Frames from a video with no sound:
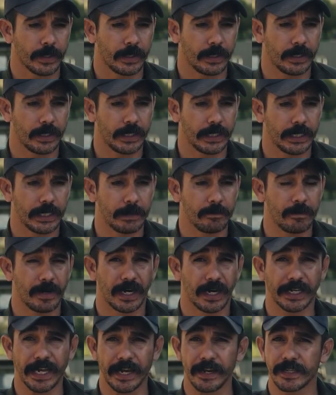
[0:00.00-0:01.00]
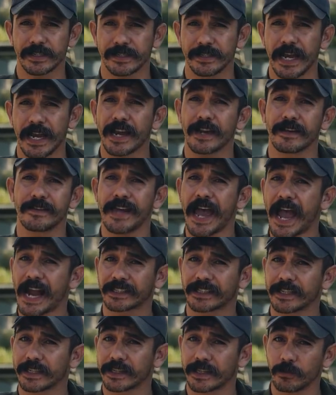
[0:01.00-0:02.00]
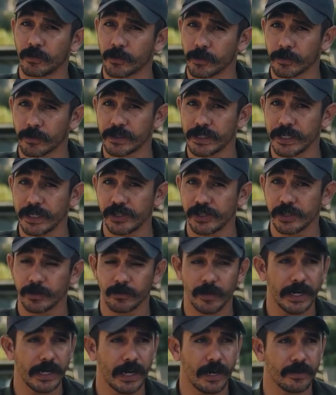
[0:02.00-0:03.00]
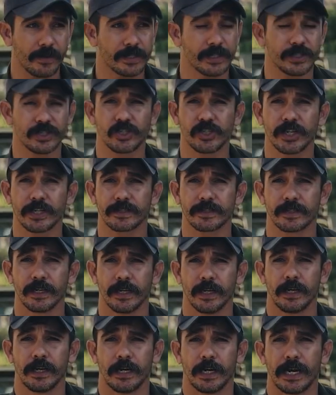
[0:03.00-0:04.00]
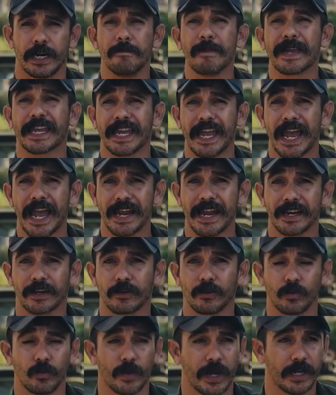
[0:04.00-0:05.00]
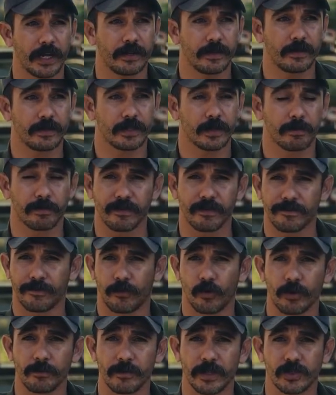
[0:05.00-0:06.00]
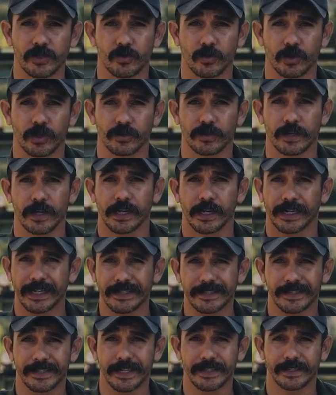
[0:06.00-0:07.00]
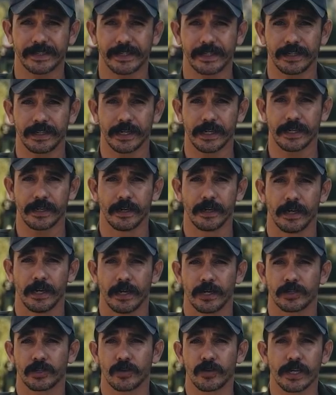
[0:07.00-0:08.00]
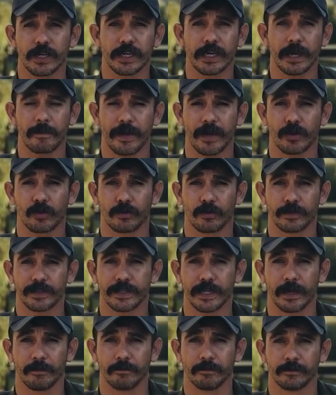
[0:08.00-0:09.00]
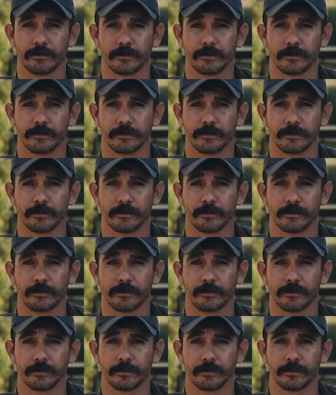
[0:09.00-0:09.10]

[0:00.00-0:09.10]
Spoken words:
Again, it's not a tactic that we were teaching right now. This is just a mechanical way to perform the drill consistently so you can get better over time.